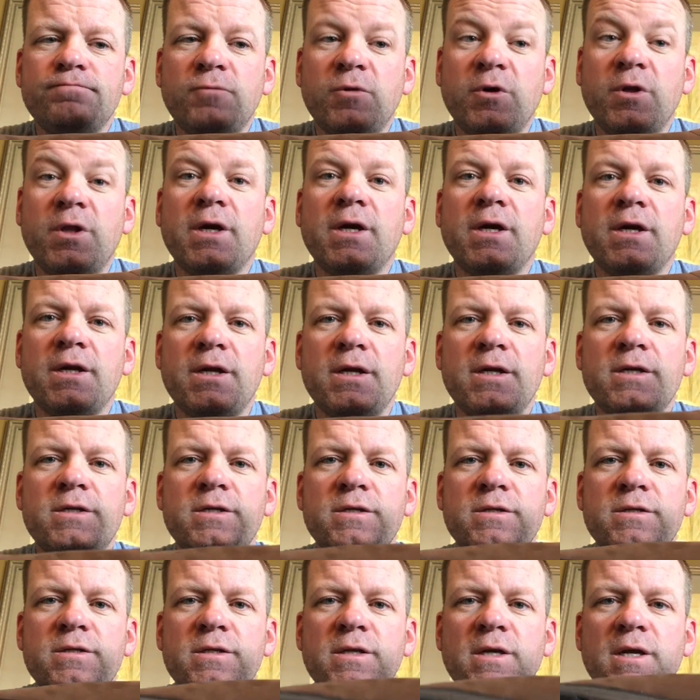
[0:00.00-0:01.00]
with the
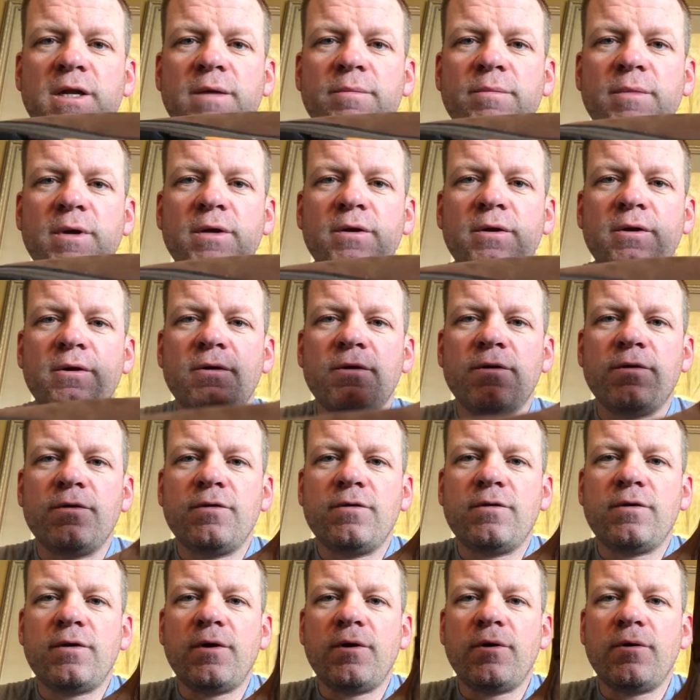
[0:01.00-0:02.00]
conditions that I'm under.
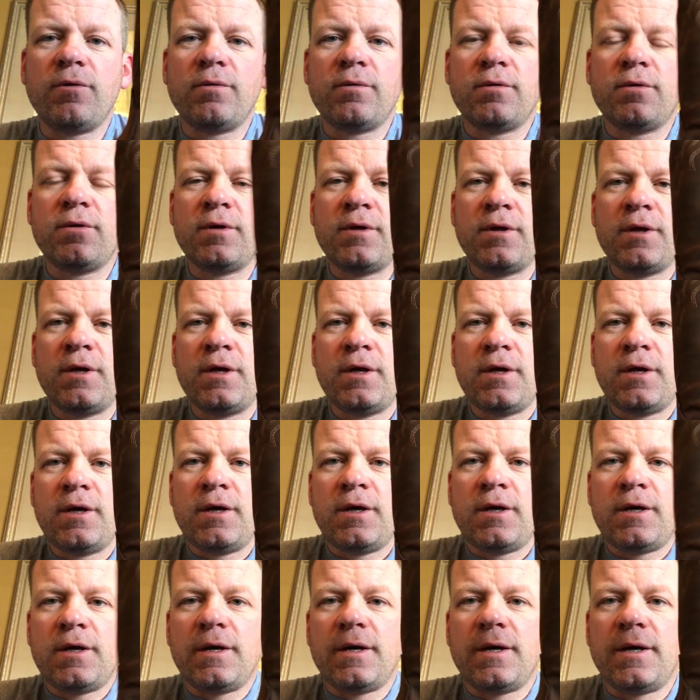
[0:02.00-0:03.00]
So
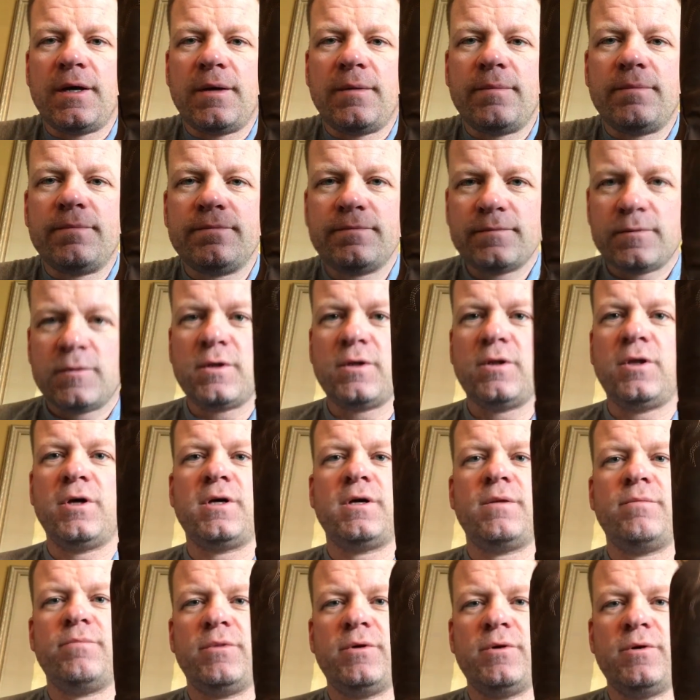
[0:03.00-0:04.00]
good
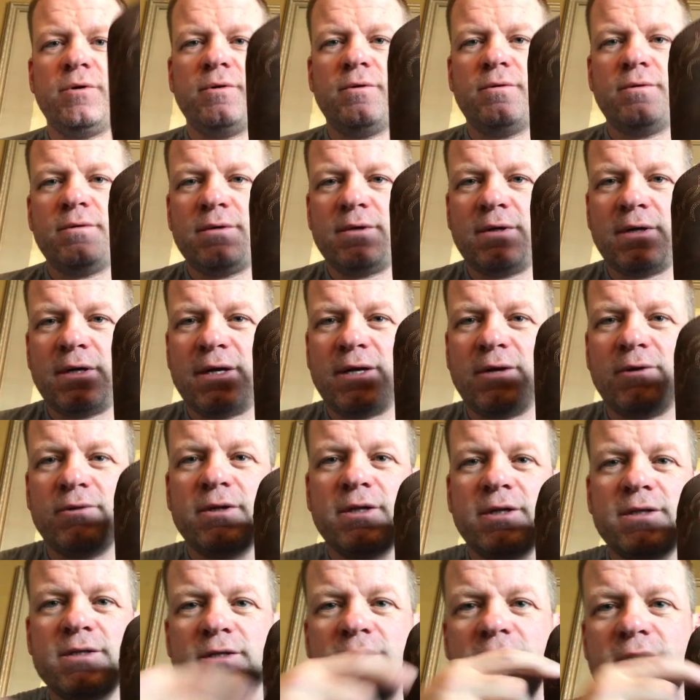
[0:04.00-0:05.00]
looking boot. I
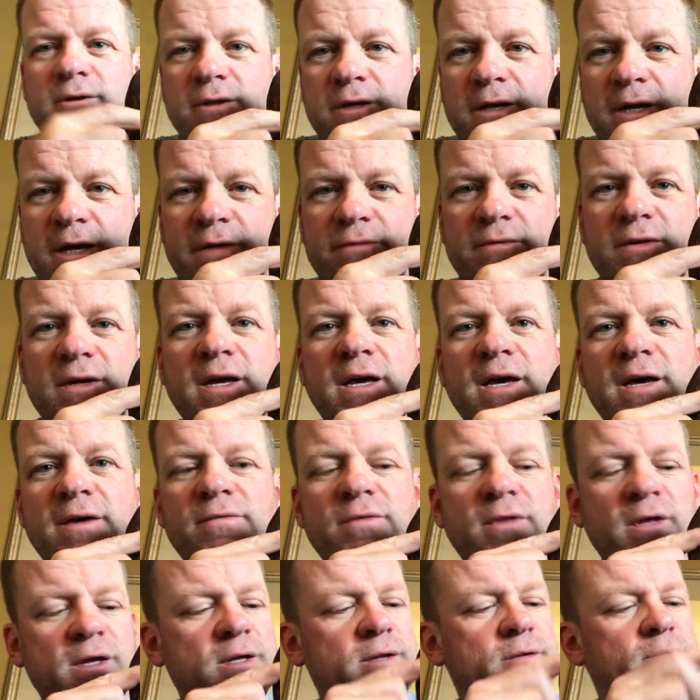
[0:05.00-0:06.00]
don't necessarily have to
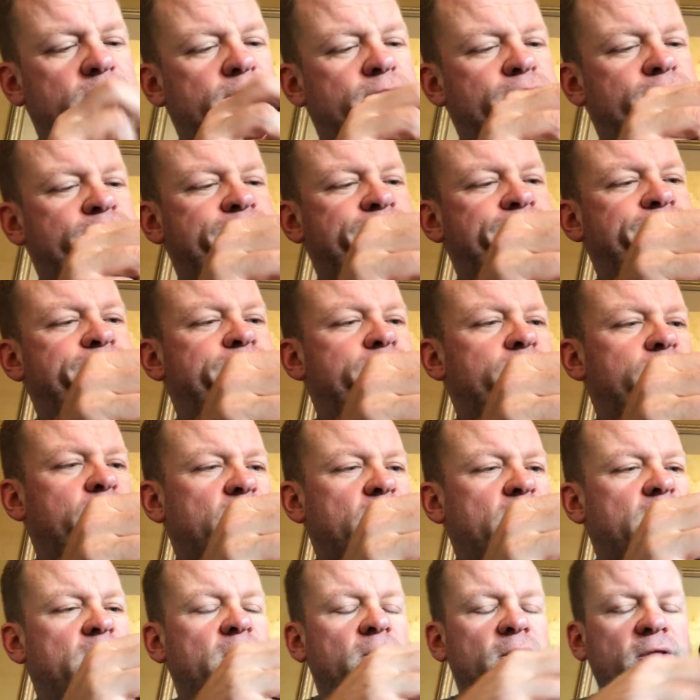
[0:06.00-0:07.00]
have that,
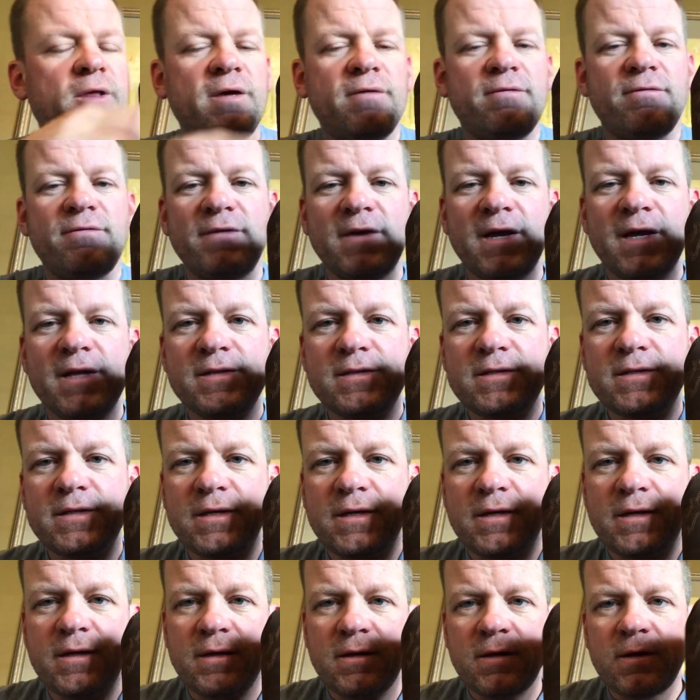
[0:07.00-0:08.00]
that
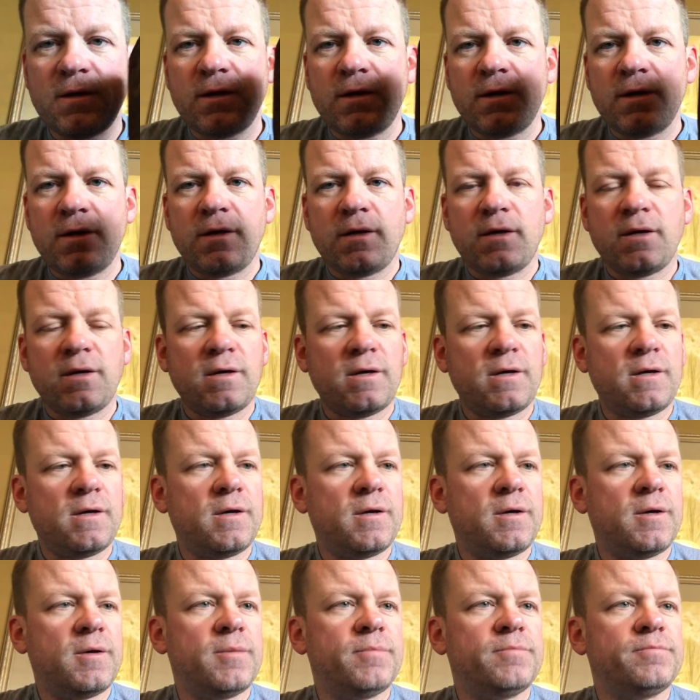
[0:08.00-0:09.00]
fancy
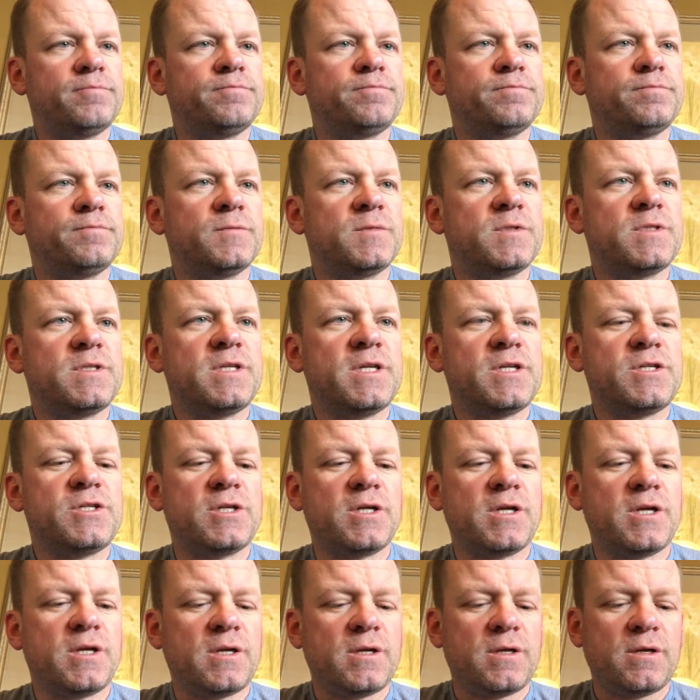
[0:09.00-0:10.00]

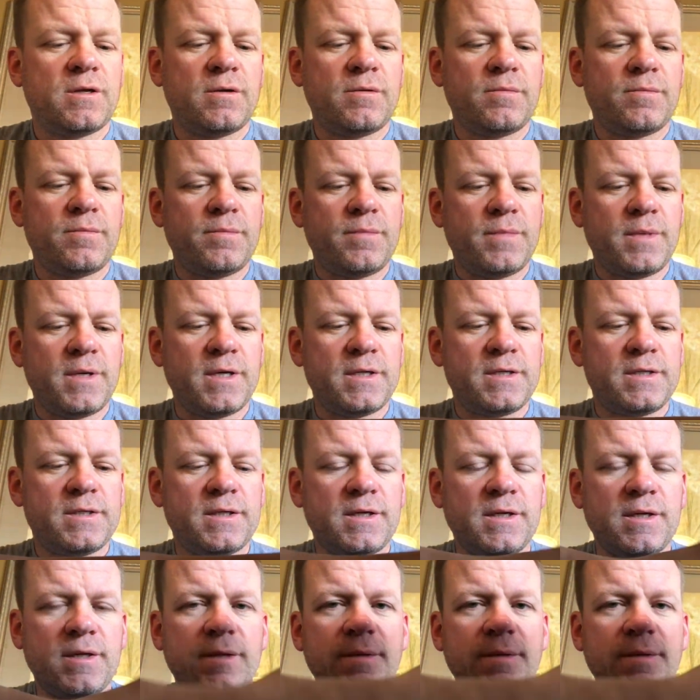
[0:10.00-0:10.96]
stitching, but